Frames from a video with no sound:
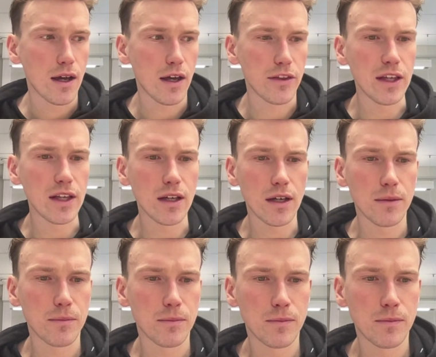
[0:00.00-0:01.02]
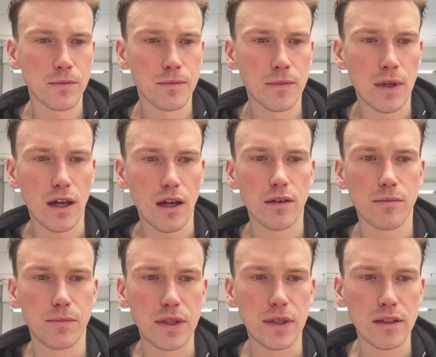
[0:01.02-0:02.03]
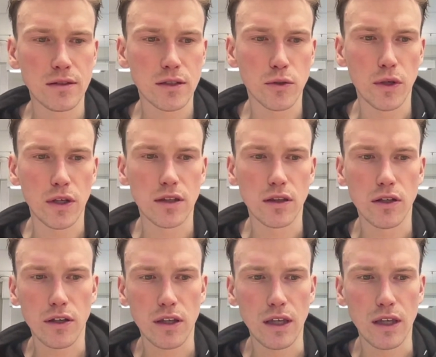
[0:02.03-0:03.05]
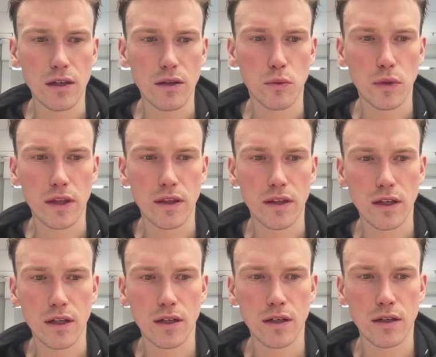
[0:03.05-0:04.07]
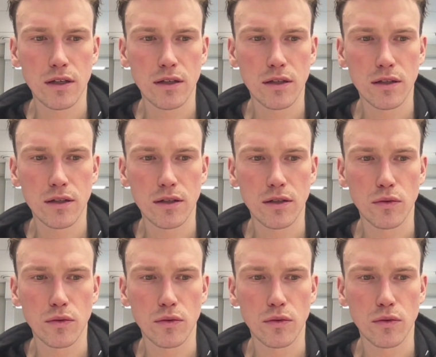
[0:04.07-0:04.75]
I think I've been quite lucky with the